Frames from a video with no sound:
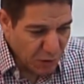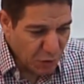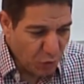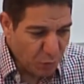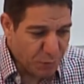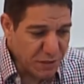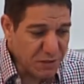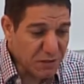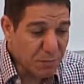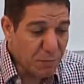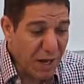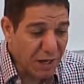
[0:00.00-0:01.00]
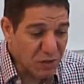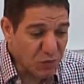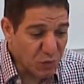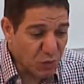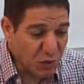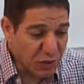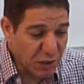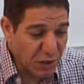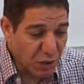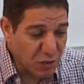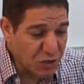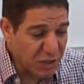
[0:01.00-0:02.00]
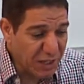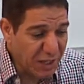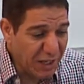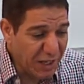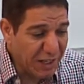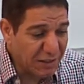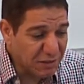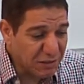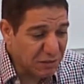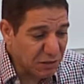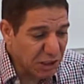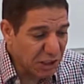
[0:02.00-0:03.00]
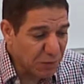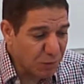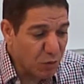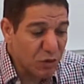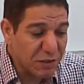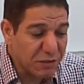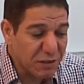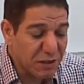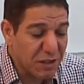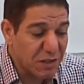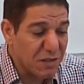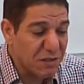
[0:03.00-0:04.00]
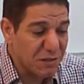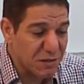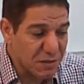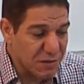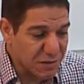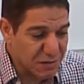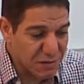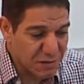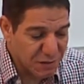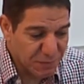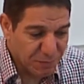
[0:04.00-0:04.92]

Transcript: Oppressed blacks for illogical and hypocritical reasons.